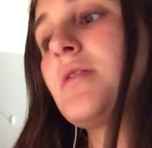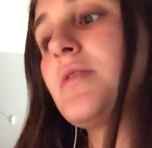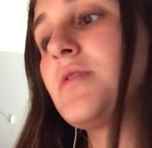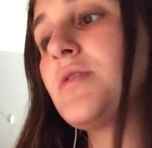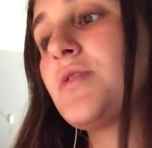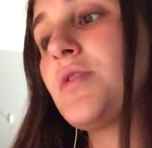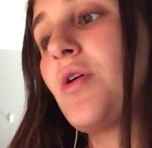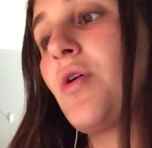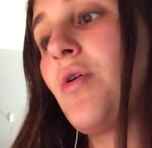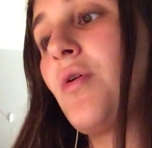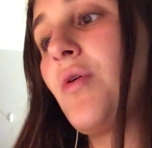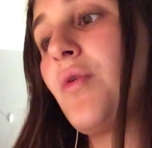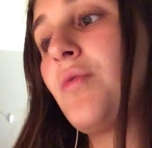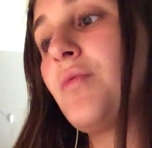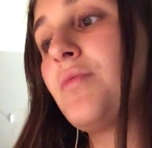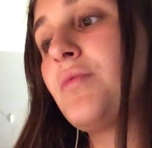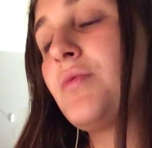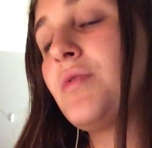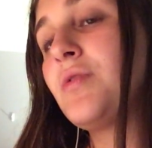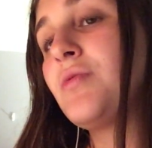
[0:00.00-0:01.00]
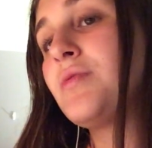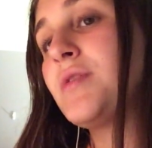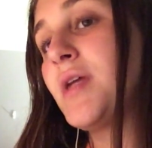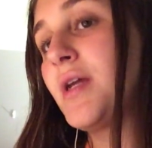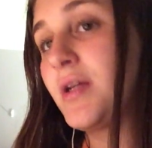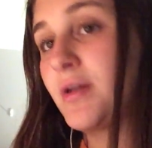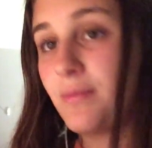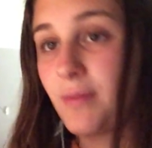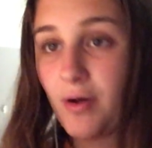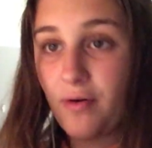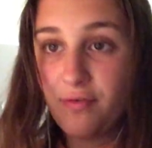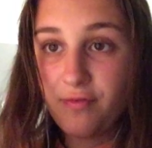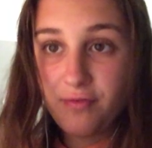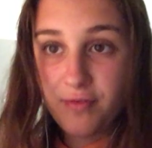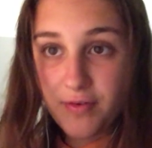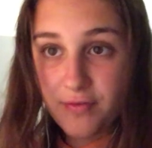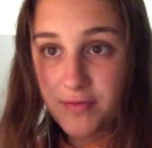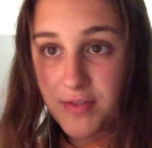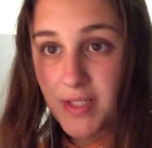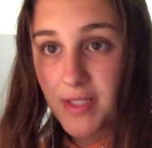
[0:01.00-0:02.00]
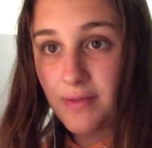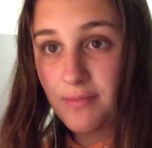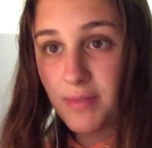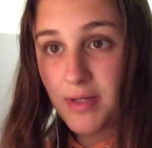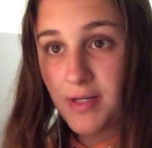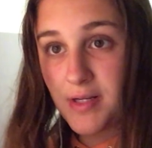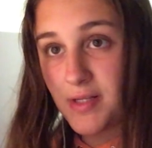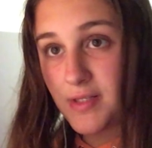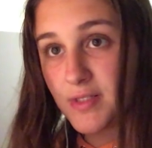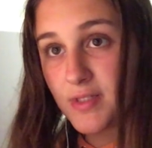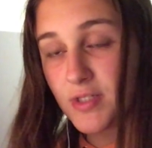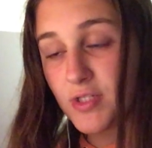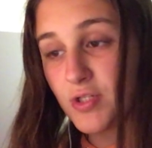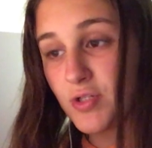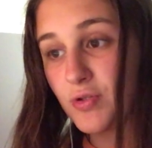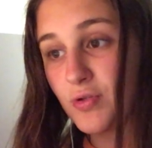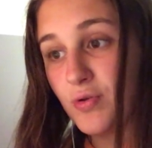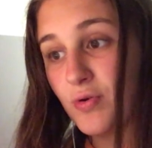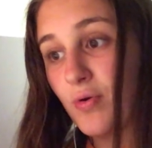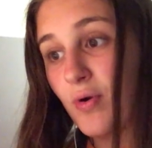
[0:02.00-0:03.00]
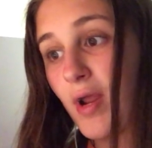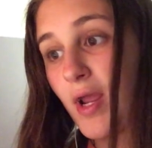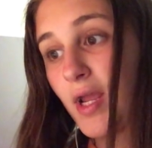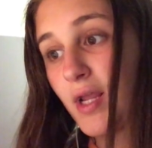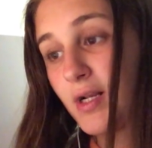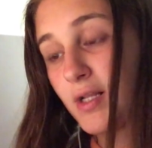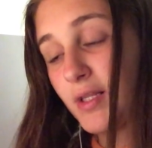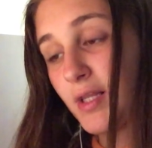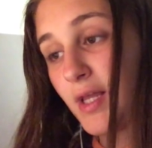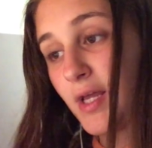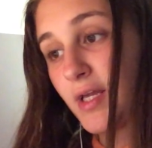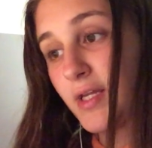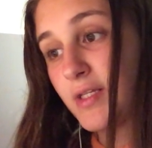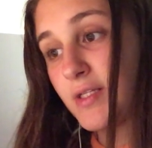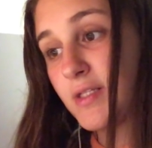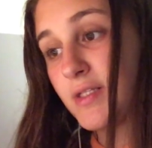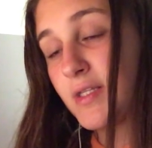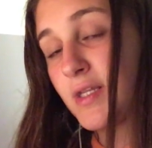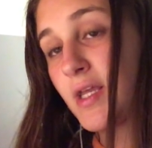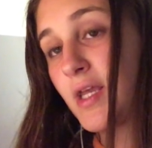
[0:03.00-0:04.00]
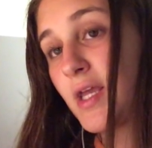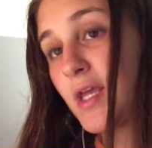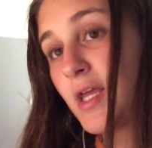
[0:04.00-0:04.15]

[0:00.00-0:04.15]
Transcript: So you take about 15 minutes to analyze,